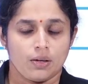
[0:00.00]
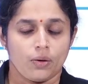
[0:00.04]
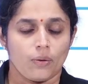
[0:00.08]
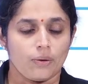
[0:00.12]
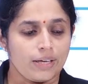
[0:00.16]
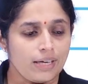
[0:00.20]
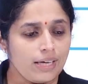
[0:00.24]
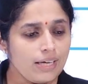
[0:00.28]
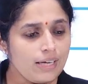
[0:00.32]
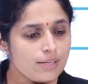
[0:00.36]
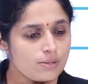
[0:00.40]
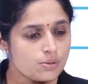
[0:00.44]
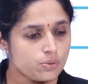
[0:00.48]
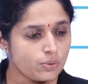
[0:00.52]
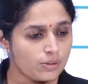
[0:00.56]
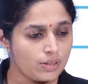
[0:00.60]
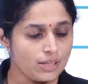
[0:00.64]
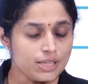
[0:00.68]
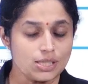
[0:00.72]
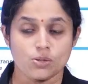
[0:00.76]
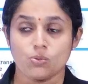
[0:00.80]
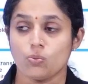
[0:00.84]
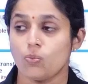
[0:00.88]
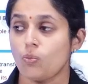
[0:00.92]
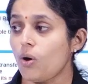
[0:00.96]
Okay. So,
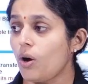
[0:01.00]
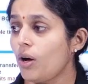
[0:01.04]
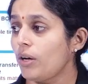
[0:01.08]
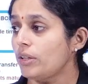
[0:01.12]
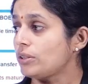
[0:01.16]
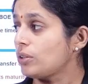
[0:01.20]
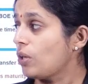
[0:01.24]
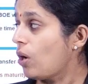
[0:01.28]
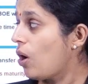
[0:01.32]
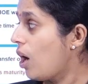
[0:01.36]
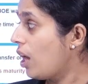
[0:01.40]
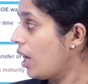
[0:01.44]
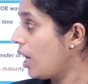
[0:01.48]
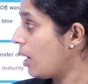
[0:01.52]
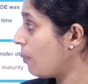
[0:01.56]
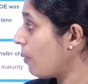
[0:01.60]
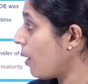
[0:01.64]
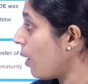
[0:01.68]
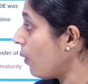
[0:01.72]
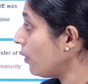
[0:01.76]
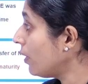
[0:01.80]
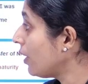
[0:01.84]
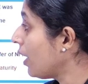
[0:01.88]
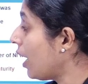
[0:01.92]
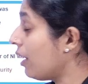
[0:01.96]
this was all
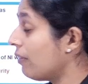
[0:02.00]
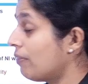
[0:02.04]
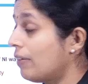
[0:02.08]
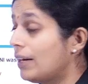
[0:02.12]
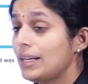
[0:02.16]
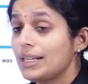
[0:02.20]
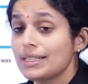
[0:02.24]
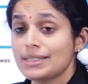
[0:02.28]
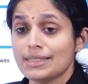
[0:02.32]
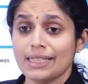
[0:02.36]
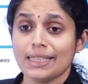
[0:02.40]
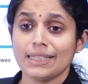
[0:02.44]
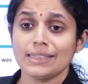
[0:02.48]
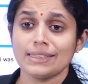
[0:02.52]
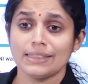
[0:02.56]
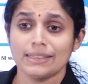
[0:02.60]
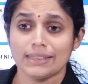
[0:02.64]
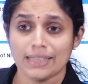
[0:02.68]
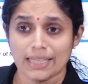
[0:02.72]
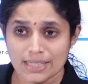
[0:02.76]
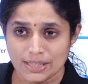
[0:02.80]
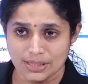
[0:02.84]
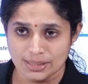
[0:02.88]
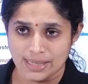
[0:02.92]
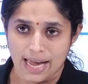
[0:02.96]
about our
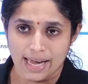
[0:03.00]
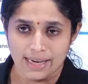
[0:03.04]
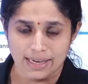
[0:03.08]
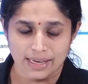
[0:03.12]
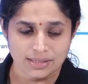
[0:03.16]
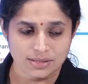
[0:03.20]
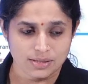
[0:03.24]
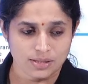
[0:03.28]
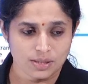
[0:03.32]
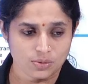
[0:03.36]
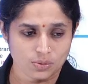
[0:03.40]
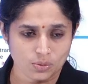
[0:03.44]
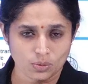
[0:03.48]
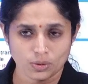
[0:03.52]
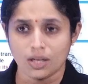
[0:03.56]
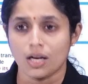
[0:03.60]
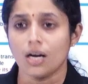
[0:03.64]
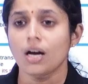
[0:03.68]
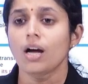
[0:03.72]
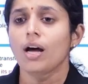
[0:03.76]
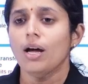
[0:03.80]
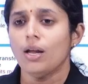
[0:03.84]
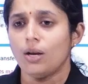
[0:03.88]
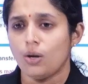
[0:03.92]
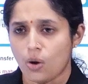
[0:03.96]
6-day challenge. So,
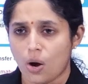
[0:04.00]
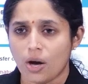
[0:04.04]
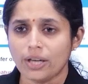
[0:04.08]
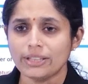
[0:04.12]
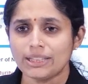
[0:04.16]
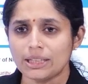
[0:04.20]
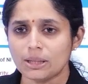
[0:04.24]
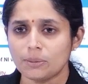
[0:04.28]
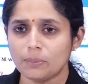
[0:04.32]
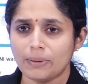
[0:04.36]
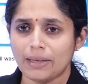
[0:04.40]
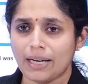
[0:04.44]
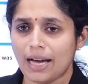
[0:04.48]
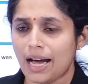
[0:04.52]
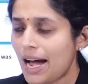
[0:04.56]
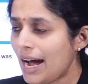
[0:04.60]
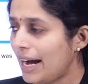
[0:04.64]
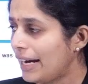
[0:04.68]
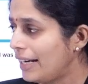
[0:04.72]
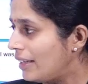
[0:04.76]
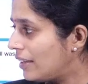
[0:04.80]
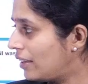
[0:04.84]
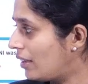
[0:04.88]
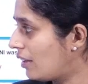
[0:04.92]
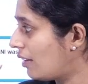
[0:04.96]
the logic
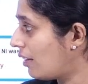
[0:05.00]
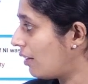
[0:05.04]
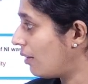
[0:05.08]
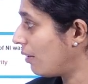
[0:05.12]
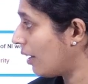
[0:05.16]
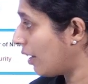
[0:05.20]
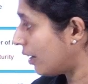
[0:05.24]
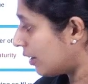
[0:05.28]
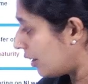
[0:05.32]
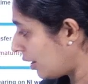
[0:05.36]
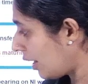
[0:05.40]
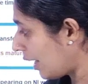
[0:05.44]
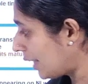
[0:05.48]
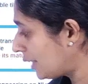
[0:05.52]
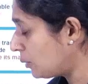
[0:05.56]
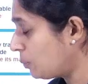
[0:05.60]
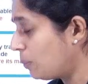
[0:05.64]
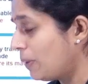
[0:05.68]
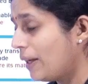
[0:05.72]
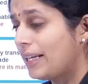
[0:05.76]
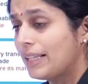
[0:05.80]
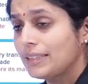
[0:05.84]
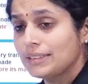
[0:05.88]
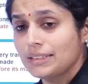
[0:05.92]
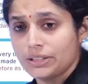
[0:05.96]
behind
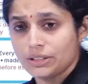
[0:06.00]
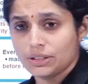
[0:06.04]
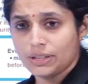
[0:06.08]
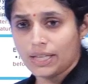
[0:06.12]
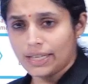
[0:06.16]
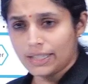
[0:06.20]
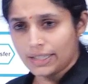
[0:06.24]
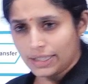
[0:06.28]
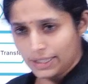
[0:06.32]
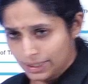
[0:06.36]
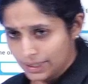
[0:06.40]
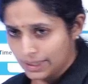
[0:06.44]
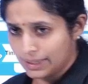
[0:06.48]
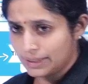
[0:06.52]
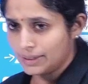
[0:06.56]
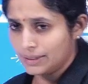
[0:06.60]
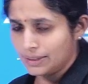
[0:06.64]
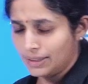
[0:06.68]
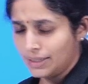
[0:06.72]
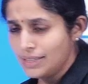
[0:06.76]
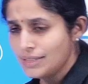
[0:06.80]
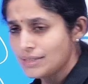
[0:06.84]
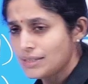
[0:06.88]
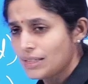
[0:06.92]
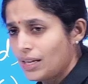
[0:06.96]
explaining section
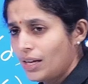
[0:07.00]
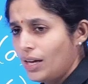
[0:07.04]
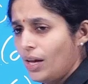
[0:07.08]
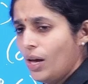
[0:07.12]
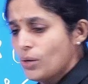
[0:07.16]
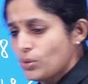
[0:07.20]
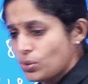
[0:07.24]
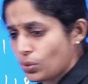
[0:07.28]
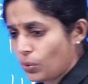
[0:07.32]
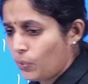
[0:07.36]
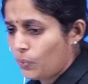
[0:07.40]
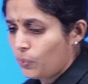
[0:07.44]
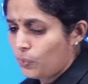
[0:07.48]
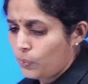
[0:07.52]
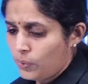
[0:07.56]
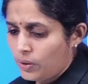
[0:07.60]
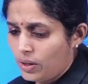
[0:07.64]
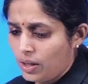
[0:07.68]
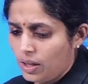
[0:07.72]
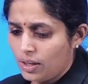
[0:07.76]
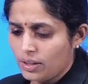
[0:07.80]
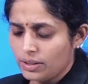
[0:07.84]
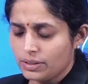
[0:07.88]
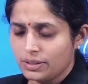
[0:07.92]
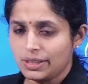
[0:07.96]
118 is, so
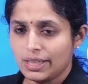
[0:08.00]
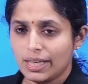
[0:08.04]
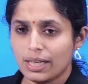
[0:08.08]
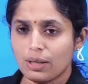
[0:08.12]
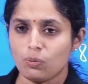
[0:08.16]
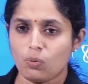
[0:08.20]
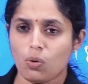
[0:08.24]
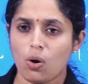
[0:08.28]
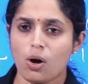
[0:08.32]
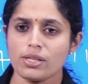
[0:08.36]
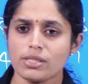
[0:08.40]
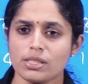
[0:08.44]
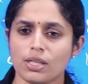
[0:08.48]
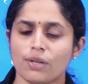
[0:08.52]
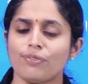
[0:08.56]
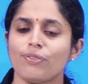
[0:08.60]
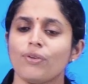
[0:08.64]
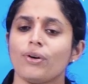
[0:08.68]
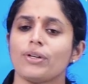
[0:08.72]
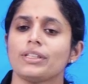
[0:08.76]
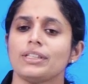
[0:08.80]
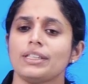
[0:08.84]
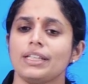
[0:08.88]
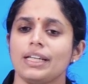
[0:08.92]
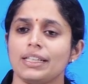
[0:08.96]
there was a
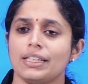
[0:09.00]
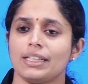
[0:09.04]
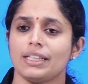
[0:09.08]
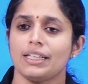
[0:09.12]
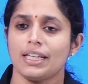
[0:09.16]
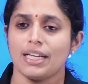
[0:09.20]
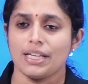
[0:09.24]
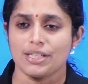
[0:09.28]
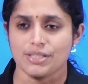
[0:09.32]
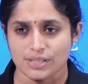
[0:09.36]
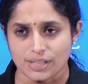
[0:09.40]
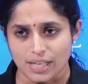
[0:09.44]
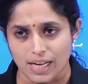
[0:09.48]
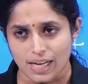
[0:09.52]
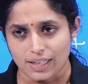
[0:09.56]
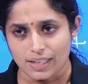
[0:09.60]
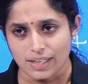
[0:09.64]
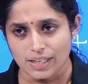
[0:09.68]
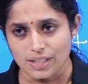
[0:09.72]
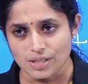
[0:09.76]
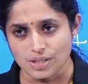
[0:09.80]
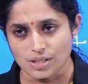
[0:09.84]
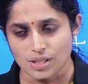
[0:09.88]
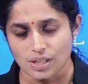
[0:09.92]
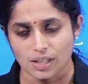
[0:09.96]
48-day
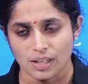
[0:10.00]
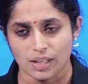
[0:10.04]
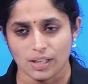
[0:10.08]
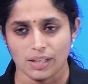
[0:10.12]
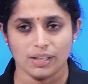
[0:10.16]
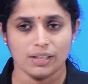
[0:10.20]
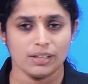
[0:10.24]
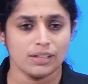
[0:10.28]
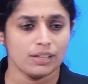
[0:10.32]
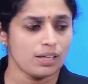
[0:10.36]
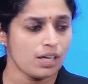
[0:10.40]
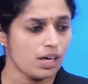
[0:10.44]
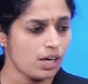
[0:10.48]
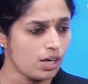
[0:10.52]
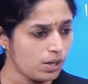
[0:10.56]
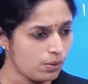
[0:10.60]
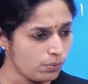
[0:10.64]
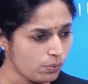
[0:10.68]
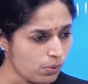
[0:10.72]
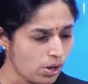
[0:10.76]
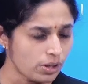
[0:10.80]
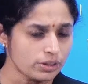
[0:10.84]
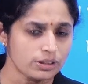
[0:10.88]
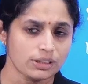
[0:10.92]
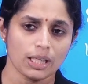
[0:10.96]
challenge in a
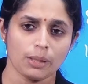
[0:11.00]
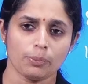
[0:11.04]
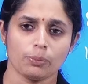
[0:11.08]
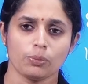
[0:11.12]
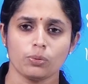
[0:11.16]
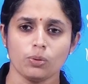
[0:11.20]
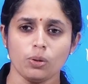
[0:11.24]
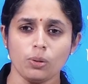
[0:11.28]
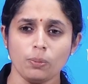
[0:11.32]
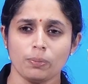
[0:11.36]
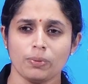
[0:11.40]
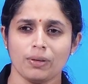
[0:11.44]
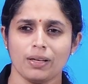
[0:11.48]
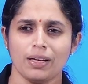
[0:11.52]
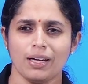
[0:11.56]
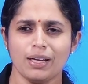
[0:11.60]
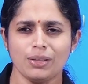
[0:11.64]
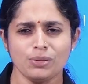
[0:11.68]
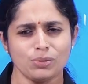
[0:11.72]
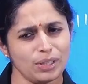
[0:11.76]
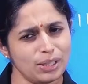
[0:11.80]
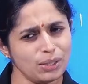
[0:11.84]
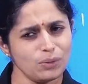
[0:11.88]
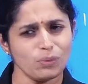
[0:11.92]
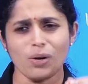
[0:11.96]
WhatsApp group.
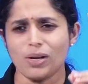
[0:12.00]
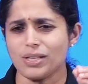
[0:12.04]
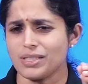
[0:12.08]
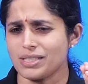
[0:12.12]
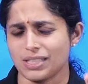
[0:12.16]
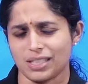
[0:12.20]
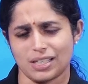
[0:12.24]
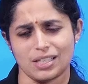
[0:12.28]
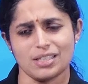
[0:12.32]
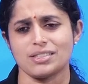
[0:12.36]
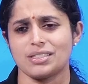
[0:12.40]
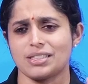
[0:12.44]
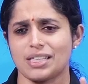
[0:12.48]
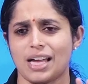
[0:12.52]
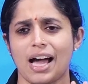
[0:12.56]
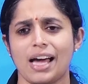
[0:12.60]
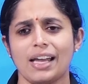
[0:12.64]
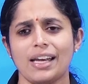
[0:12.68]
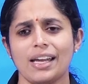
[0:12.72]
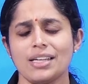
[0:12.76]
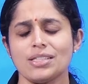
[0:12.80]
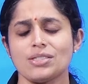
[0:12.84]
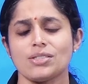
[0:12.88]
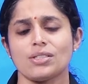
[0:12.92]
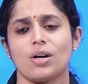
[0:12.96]
So, it was a
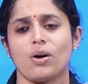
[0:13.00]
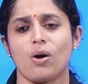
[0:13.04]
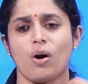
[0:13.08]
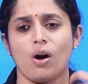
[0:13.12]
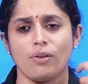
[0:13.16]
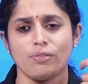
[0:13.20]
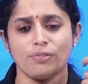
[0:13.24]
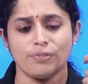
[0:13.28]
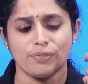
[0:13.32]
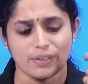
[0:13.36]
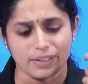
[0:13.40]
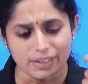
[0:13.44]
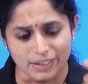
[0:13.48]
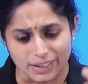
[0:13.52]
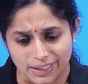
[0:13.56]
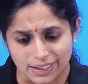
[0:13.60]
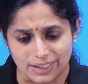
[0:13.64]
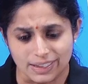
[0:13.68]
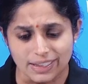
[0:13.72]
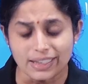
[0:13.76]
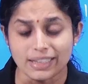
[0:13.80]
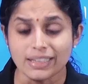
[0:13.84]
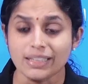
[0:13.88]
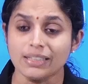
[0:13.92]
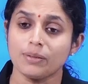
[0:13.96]
challenge of
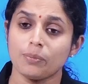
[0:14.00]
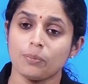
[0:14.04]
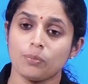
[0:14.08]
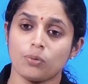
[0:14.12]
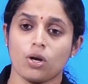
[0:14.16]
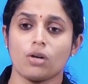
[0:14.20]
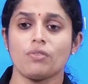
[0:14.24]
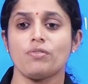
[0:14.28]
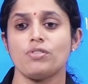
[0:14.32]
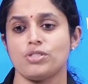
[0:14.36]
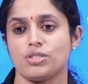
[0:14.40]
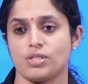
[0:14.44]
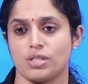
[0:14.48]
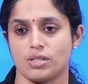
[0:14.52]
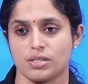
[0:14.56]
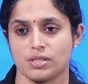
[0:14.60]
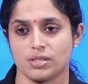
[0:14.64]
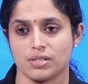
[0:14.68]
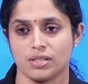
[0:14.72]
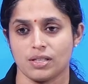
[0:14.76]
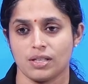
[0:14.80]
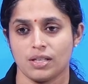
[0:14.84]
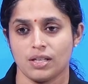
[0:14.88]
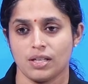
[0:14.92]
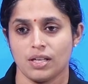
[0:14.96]
reading
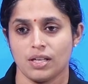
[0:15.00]
provisions.